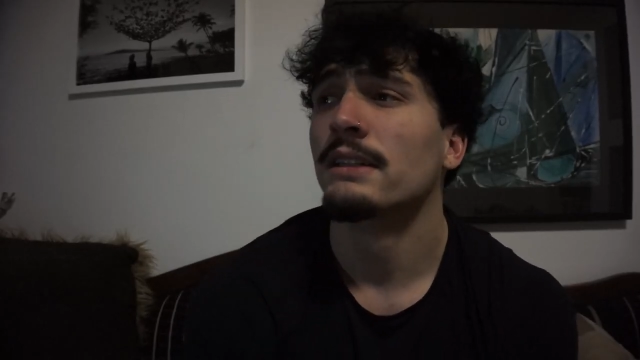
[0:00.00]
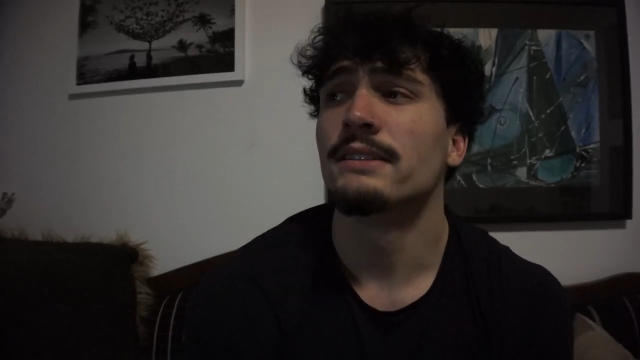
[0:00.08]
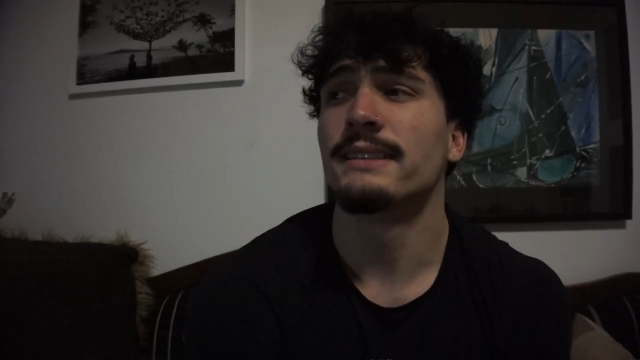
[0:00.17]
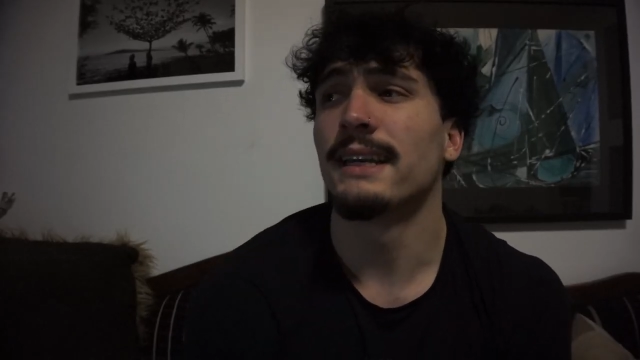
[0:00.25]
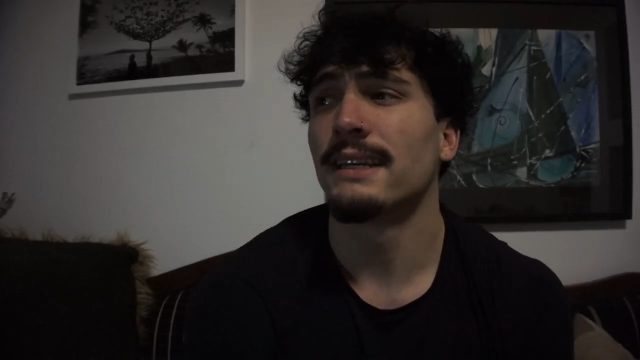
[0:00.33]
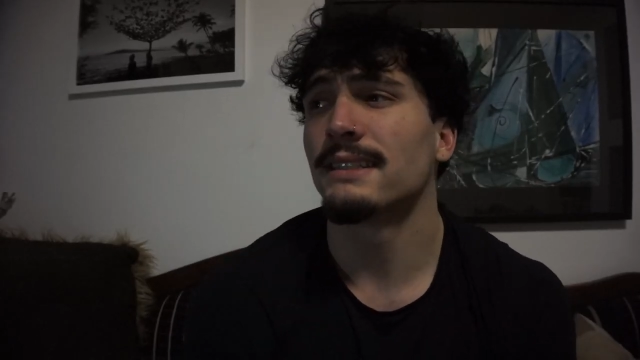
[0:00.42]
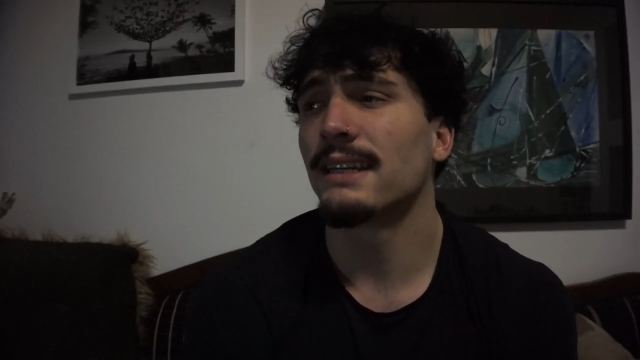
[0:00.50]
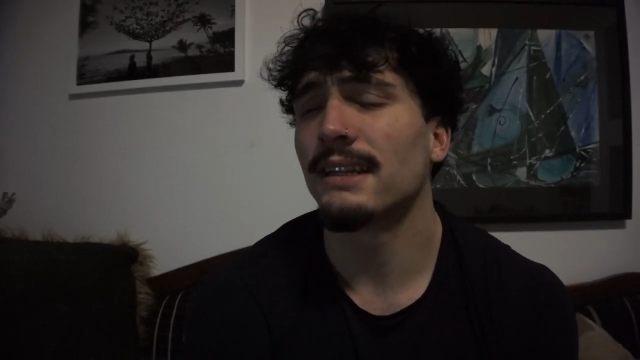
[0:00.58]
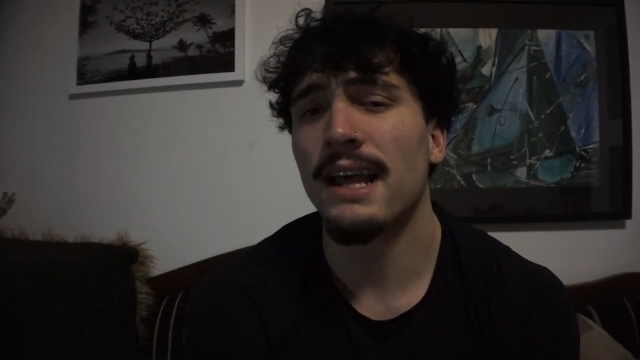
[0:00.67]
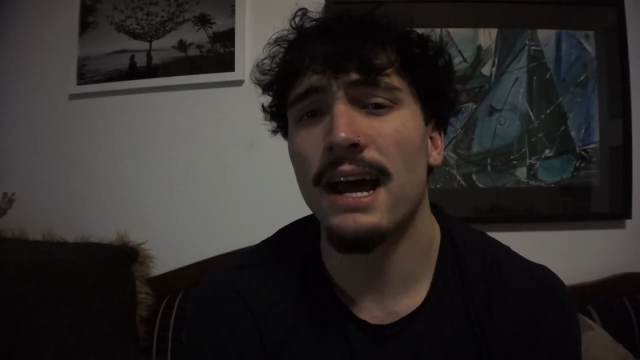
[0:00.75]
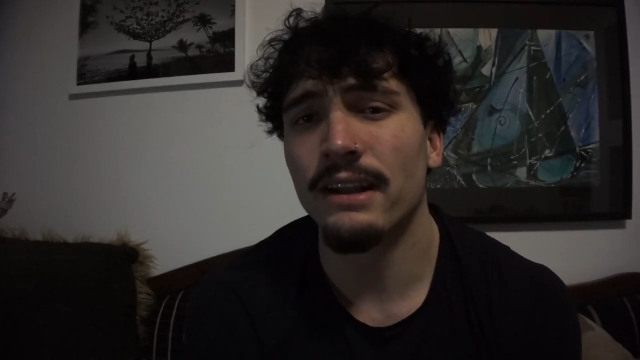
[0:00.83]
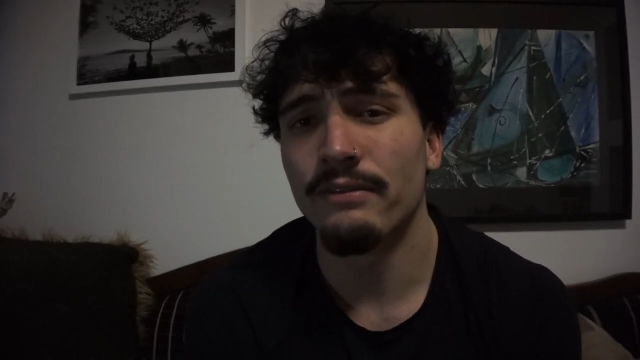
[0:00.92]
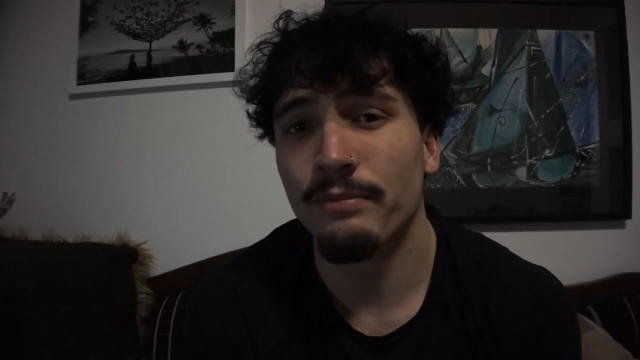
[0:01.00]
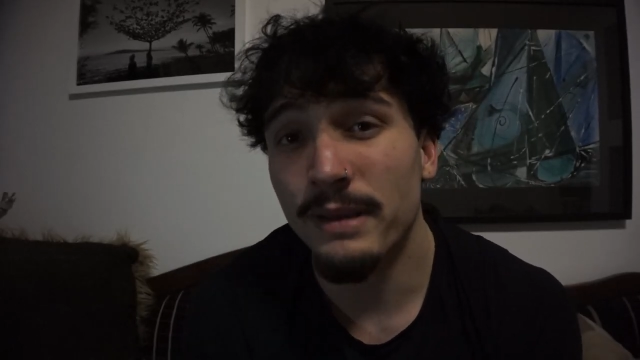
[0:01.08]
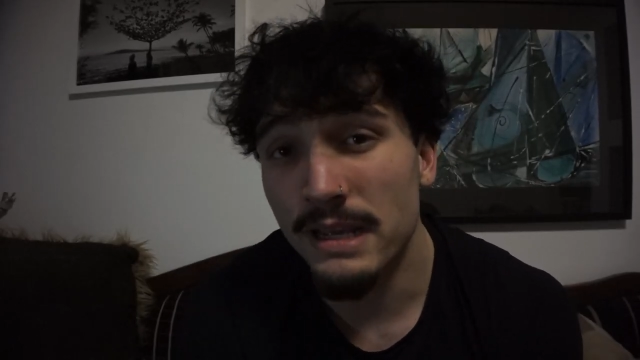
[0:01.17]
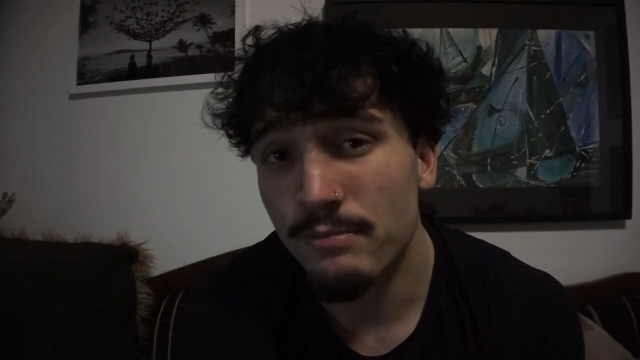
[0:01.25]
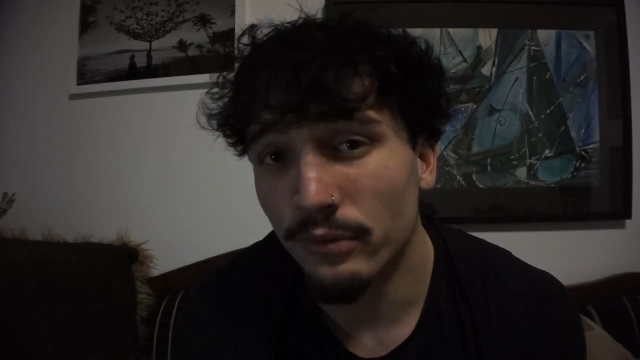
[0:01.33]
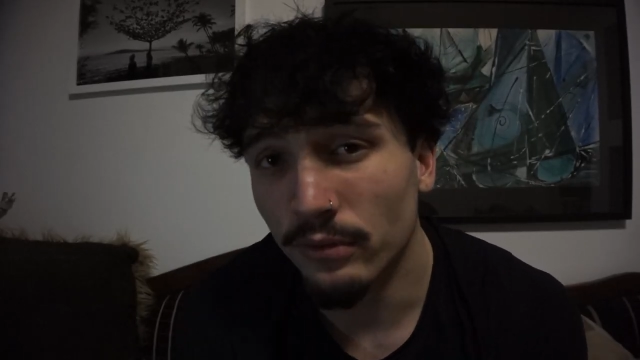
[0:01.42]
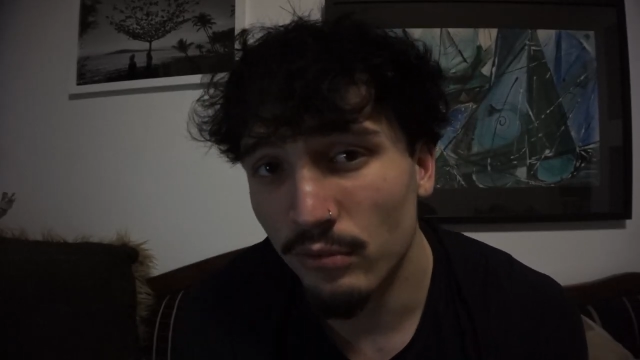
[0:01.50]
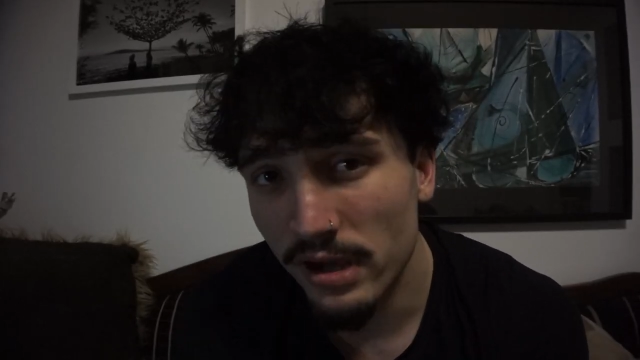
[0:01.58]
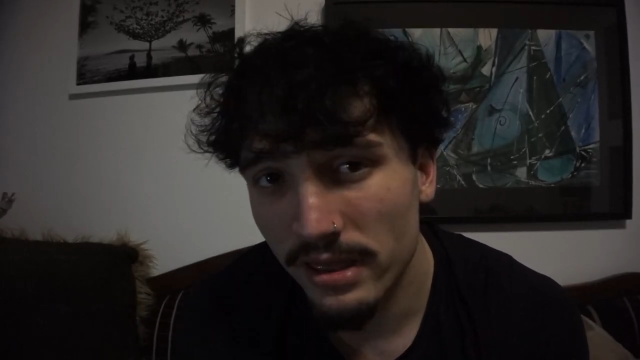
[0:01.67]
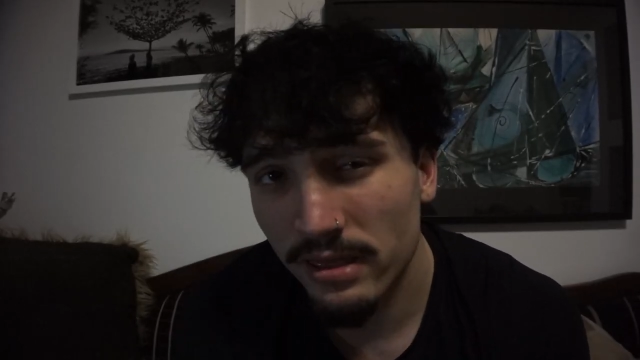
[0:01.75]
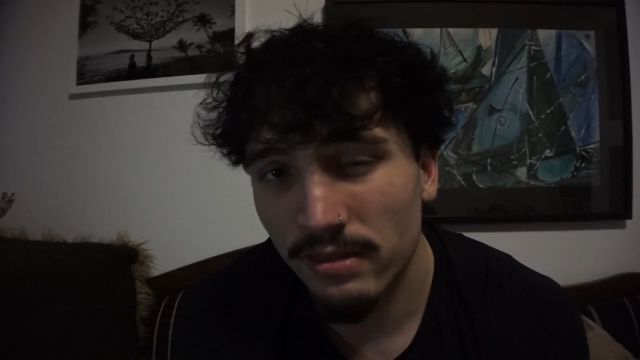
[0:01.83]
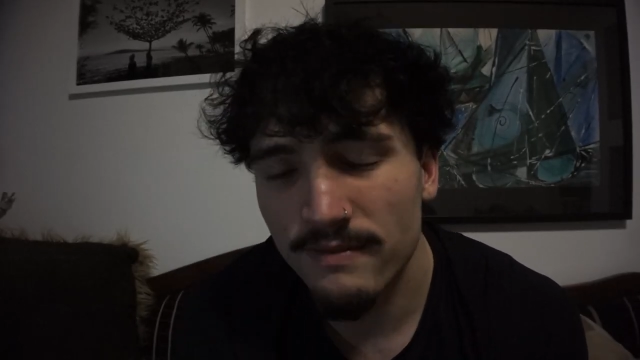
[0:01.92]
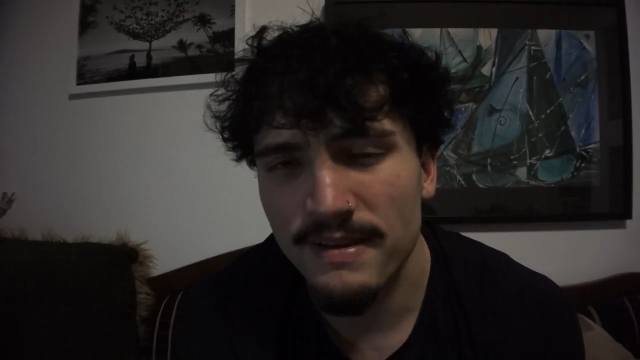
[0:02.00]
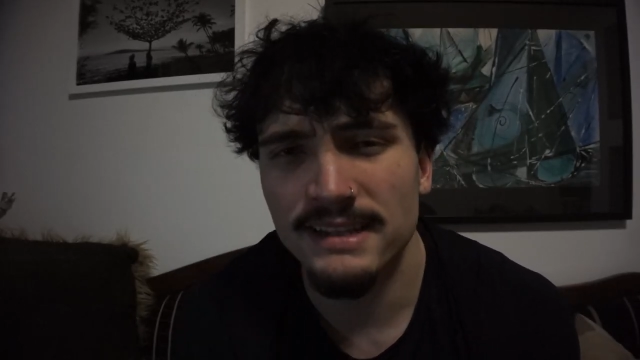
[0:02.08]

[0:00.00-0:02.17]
See, I see a lot of people with